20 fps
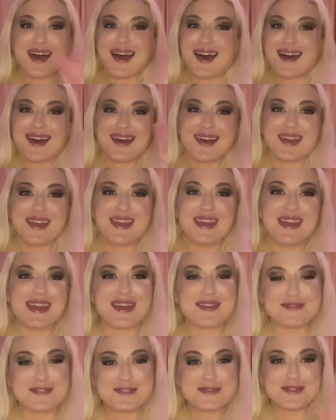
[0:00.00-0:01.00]
Hi
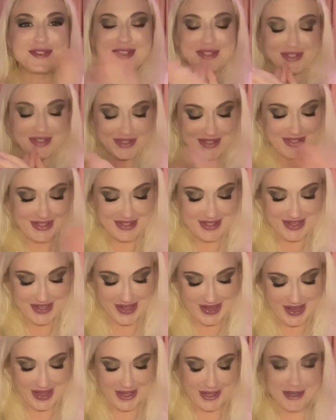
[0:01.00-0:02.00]
everyone.
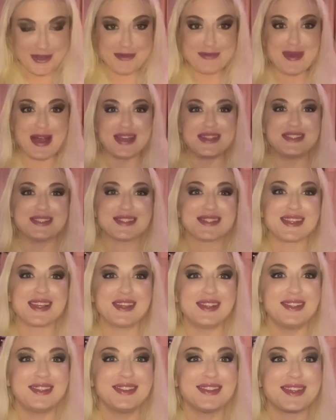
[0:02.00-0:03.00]
I
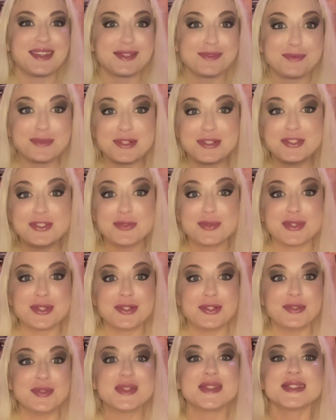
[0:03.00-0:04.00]
decided that I'm going to do a
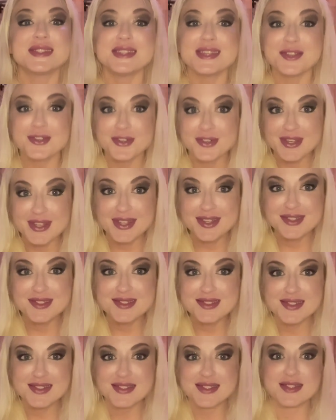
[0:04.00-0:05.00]
new
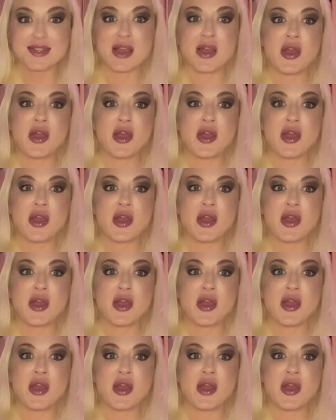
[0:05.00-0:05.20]
series